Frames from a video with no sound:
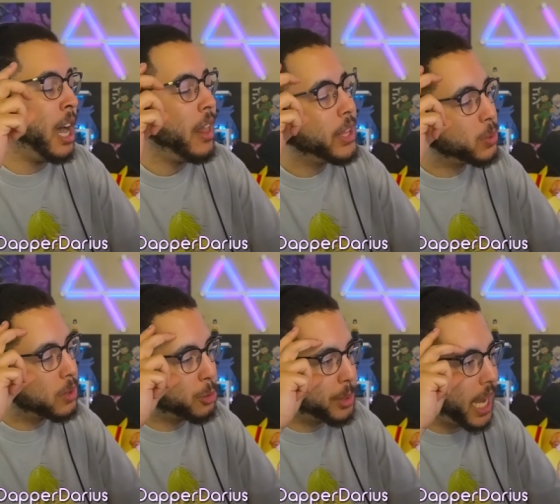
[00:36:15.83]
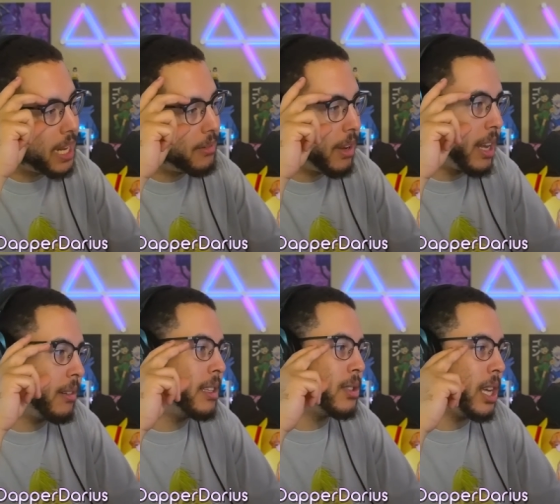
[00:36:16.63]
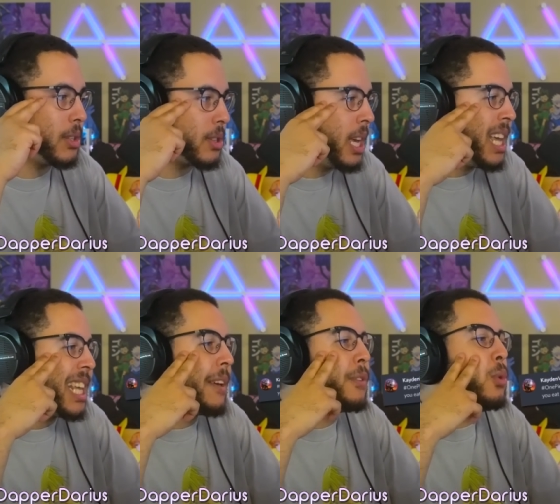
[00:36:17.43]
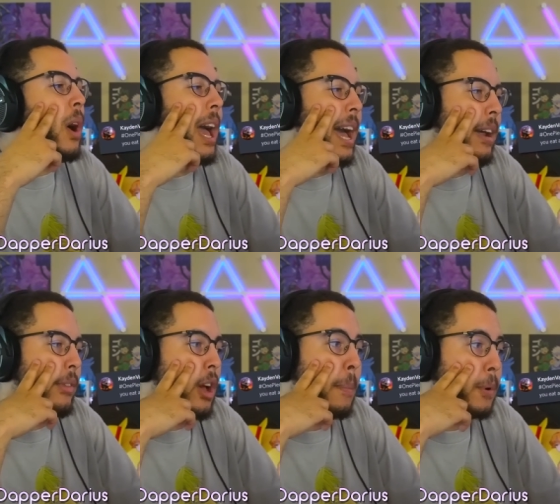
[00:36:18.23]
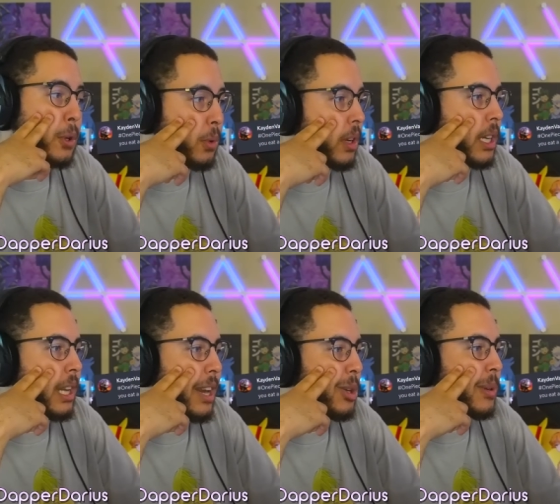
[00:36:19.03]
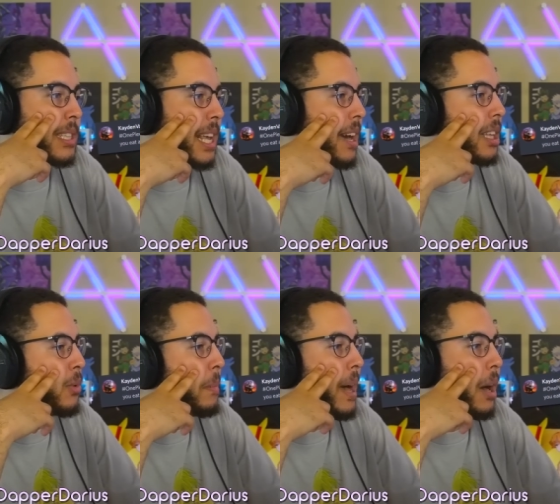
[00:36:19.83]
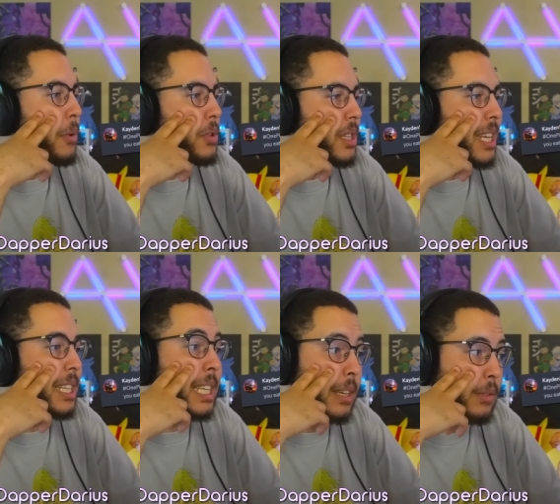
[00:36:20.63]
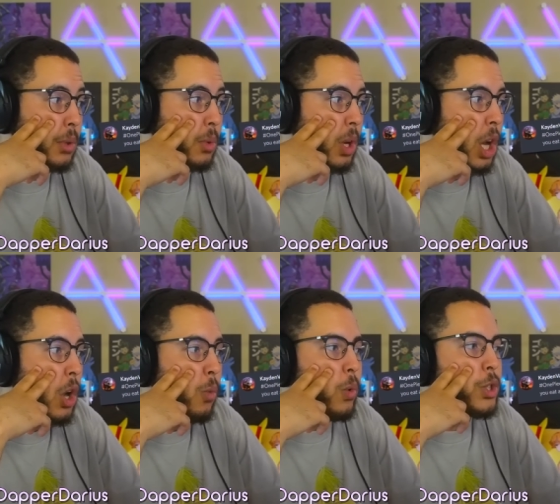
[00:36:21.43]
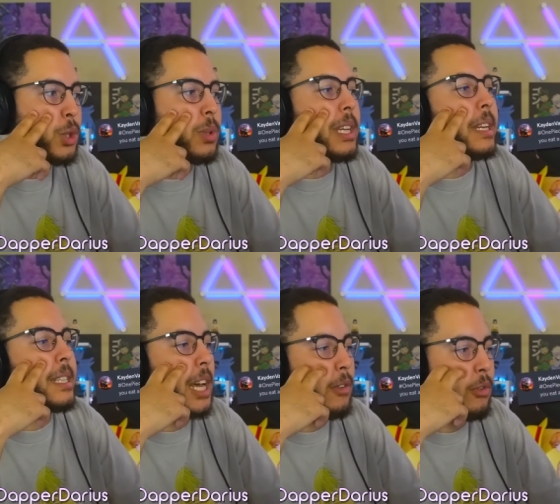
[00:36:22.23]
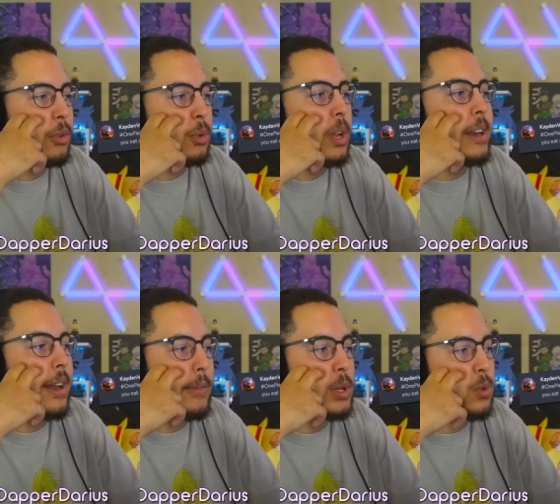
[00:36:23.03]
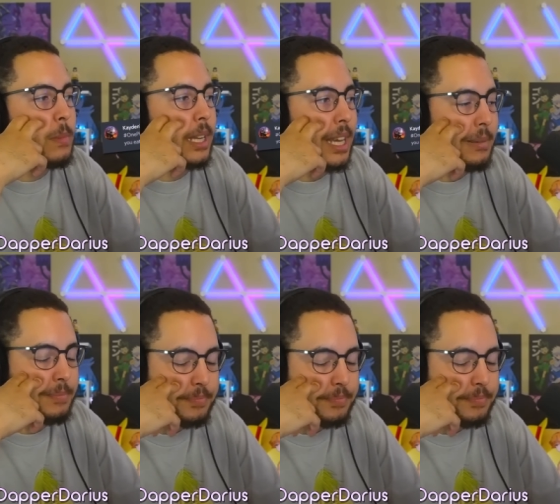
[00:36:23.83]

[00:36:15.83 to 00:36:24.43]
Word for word: This one is from Caden Van. He says, if you had the opportunity and knew exactly what powers it'd give you, would you eat a devil fruit and never swim again?